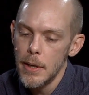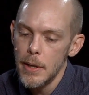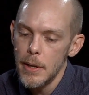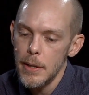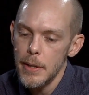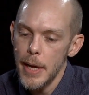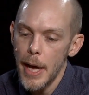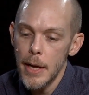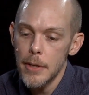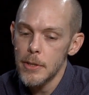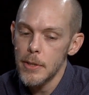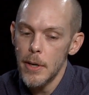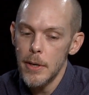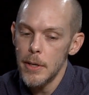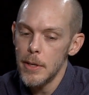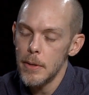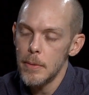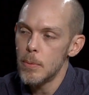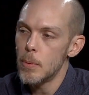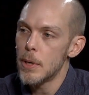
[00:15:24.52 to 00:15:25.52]
Yeah,
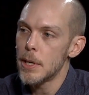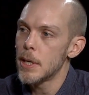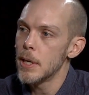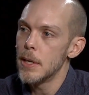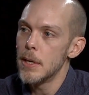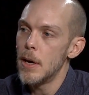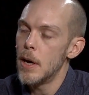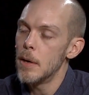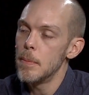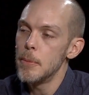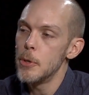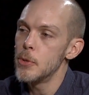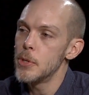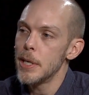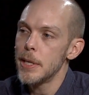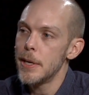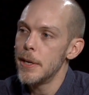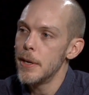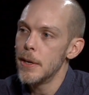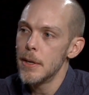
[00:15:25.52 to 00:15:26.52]
started working on
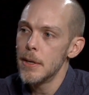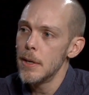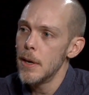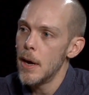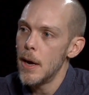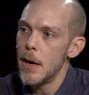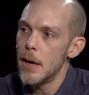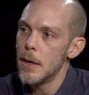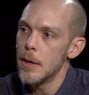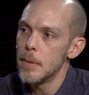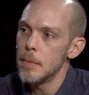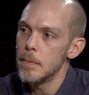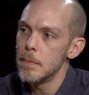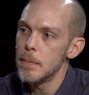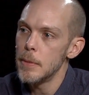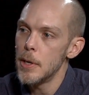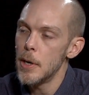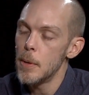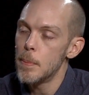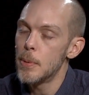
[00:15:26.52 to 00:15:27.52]
music here.
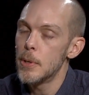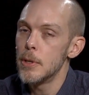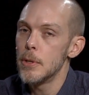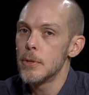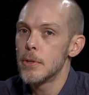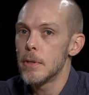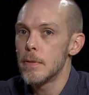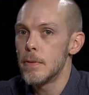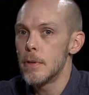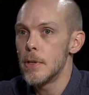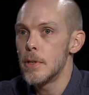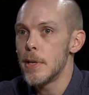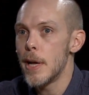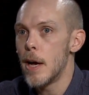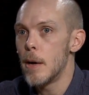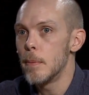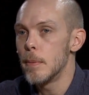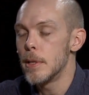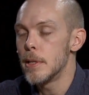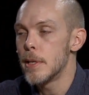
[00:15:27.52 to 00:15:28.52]
Produced the first
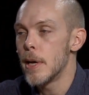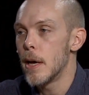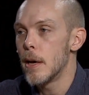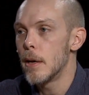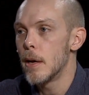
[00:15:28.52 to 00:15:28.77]
album in town.